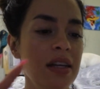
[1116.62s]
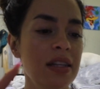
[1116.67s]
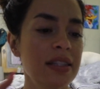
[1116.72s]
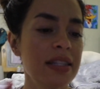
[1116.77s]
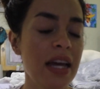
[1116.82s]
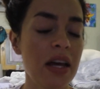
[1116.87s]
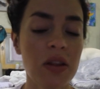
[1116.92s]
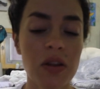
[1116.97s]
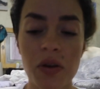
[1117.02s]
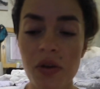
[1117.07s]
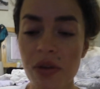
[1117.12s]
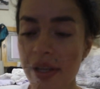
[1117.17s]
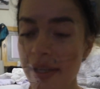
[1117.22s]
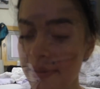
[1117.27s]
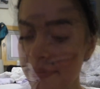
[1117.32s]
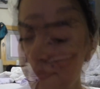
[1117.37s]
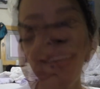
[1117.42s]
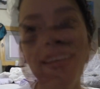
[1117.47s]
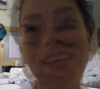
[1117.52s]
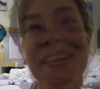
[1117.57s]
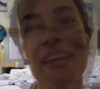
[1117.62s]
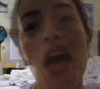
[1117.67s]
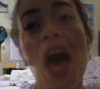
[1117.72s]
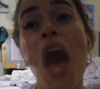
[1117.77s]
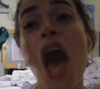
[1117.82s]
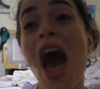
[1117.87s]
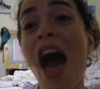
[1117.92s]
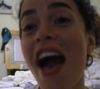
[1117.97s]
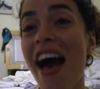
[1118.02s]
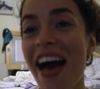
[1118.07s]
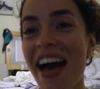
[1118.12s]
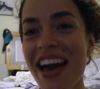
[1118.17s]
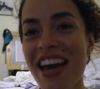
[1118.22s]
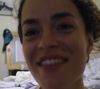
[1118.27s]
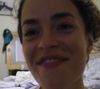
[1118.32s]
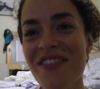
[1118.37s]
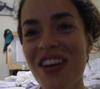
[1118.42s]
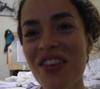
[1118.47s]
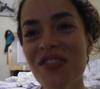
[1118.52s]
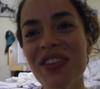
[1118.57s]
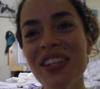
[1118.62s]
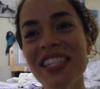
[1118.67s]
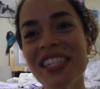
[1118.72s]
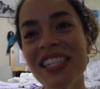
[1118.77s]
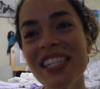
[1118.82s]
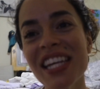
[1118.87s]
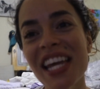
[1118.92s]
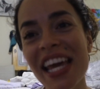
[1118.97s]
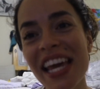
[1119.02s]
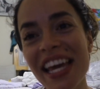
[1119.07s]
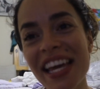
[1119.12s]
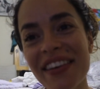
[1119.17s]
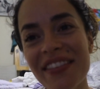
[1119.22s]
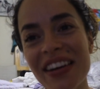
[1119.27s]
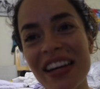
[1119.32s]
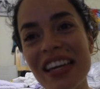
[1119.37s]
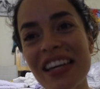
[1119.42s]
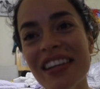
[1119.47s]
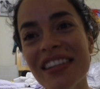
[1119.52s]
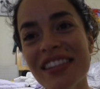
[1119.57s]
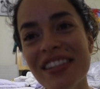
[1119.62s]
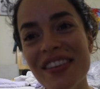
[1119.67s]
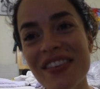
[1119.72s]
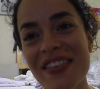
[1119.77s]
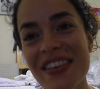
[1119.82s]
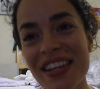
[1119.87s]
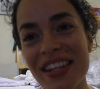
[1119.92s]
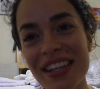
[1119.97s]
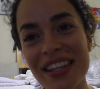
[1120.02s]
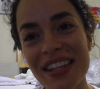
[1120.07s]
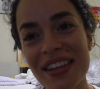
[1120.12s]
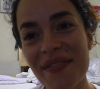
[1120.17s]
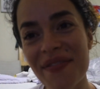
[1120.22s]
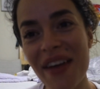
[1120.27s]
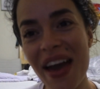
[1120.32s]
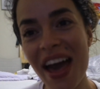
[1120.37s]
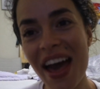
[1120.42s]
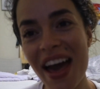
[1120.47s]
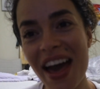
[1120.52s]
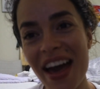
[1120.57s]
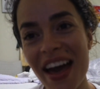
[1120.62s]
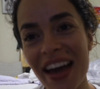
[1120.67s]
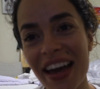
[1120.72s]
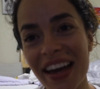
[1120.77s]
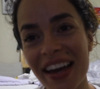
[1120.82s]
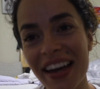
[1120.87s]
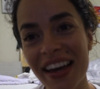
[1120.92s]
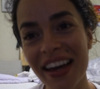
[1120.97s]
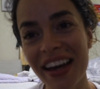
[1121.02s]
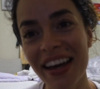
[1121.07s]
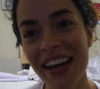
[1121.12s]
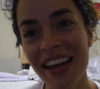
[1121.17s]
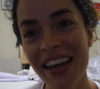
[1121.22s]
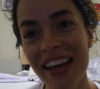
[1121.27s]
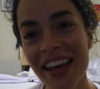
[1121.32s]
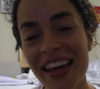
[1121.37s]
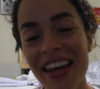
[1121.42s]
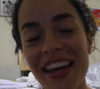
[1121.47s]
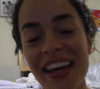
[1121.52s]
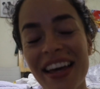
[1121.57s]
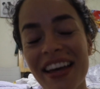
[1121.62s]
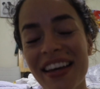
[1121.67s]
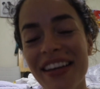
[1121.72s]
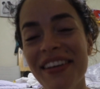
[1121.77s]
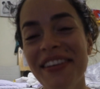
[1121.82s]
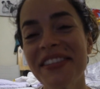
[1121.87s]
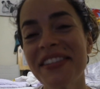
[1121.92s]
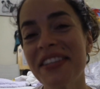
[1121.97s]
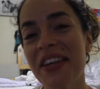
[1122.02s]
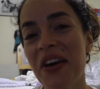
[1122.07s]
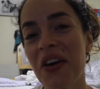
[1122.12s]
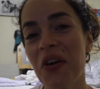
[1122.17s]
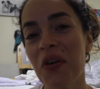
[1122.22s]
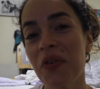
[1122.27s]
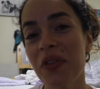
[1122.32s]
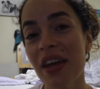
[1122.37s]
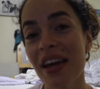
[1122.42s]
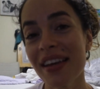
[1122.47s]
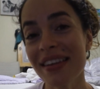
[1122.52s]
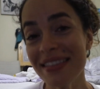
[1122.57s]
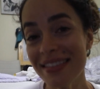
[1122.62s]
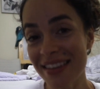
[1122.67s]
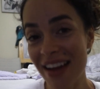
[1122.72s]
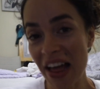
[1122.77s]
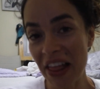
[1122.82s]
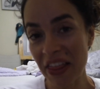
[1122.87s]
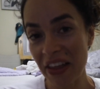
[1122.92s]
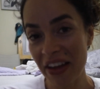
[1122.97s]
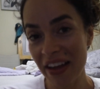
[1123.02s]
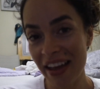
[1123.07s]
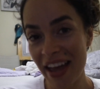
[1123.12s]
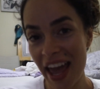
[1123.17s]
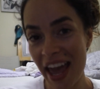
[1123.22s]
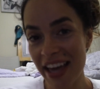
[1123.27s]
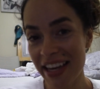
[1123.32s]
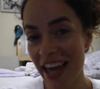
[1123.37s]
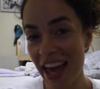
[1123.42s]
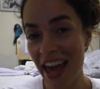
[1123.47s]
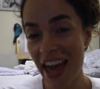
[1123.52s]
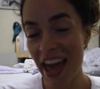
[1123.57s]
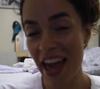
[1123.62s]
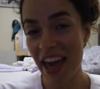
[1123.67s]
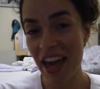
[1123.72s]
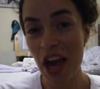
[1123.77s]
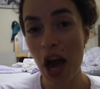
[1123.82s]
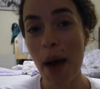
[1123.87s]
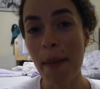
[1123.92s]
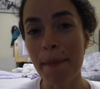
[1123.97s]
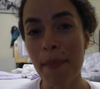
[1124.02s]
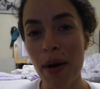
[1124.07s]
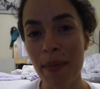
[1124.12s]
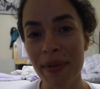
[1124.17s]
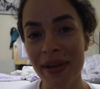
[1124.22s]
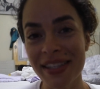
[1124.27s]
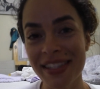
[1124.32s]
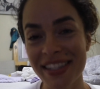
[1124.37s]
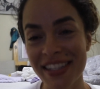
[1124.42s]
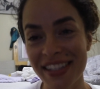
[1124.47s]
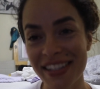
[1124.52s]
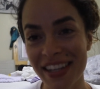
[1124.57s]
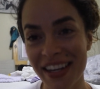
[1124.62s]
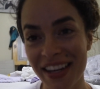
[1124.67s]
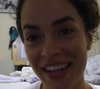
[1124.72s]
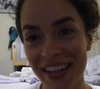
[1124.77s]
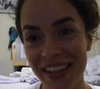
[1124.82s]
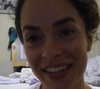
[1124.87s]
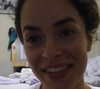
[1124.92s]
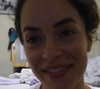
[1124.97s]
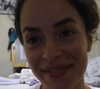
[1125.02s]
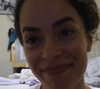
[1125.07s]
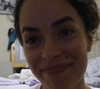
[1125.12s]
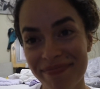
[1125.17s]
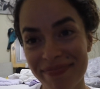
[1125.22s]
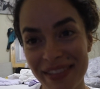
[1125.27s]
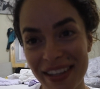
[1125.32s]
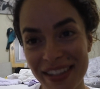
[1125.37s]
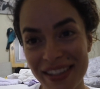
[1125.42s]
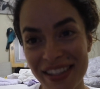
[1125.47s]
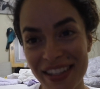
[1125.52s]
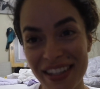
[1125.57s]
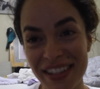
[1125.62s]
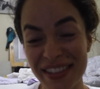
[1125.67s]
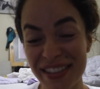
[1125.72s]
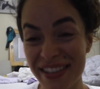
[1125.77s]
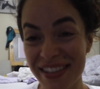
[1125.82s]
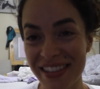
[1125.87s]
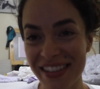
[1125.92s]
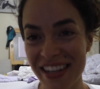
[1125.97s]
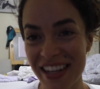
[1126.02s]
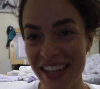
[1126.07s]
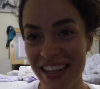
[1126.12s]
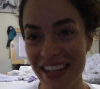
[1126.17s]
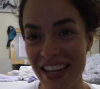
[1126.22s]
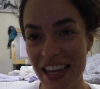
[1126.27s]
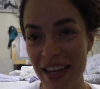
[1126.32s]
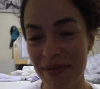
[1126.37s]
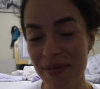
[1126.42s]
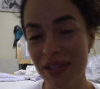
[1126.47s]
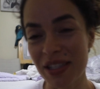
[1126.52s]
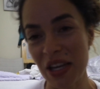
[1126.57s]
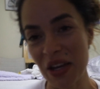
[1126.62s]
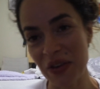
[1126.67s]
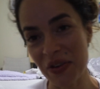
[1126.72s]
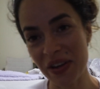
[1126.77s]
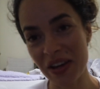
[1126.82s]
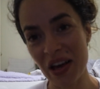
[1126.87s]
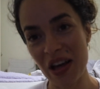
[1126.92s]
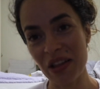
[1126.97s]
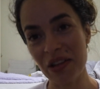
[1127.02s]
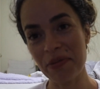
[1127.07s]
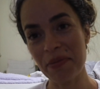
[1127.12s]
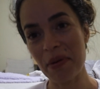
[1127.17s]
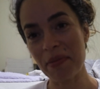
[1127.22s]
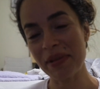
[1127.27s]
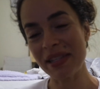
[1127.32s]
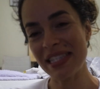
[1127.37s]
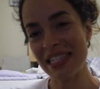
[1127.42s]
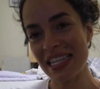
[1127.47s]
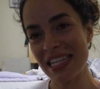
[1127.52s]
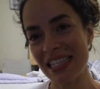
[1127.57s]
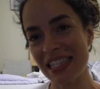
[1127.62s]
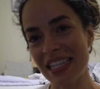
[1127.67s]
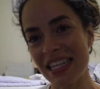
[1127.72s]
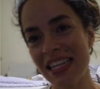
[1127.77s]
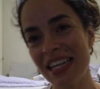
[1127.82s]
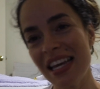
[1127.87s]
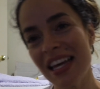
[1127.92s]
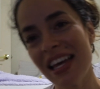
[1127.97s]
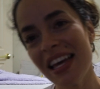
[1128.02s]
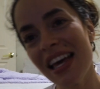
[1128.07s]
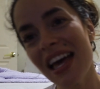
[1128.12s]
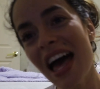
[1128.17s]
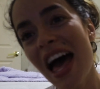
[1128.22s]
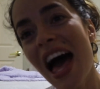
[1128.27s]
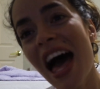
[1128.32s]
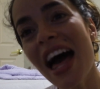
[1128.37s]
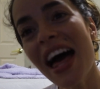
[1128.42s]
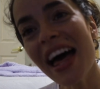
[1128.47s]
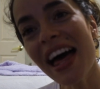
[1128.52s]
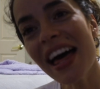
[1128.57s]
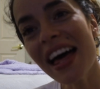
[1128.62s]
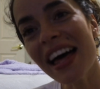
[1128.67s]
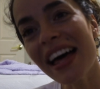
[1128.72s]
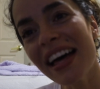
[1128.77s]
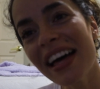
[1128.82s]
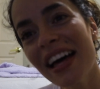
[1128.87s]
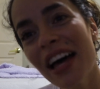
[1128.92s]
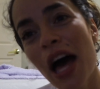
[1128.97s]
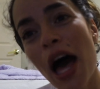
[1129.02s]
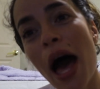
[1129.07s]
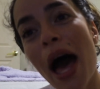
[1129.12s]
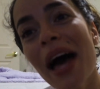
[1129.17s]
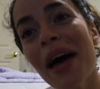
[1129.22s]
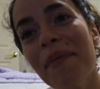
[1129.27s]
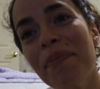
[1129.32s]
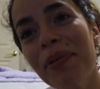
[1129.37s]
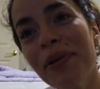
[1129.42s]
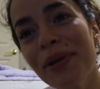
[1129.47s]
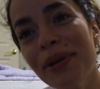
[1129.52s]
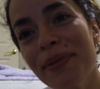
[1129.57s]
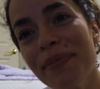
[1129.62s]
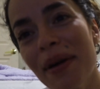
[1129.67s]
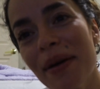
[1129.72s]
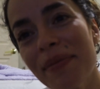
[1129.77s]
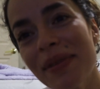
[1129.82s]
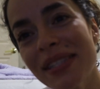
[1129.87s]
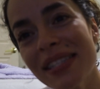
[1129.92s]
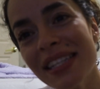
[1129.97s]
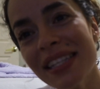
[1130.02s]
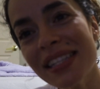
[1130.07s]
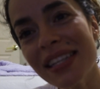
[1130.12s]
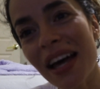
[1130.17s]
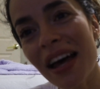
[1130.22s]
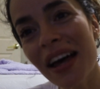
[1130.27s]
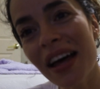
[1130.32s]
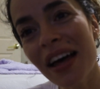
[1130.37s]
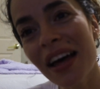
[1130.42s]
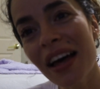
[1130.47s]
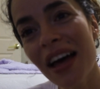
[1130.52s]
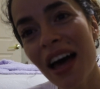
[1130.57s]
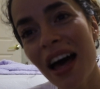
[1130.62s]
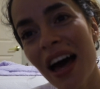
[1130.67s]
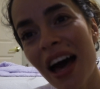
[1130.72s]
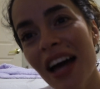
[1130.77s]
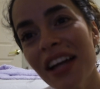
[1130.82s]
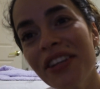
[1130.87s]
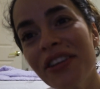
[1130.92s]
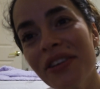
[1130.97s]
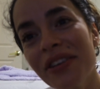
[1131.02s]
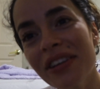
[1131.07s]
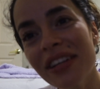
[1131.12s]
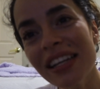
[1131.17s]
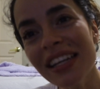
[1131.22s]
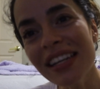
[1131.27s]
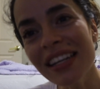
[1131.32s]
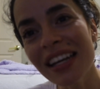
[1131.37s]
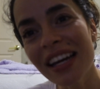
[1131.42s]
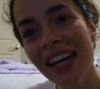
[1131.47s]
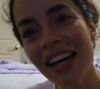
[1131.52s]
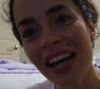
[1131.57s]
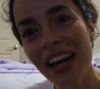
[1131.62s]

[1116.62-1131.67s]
Download it. Hi, Mama She, what are you doing in the back? So that is Nala, aka Mamacita. That's her nickname, so I call her Mamacita. Huh? How put it, Mamacita? I do it.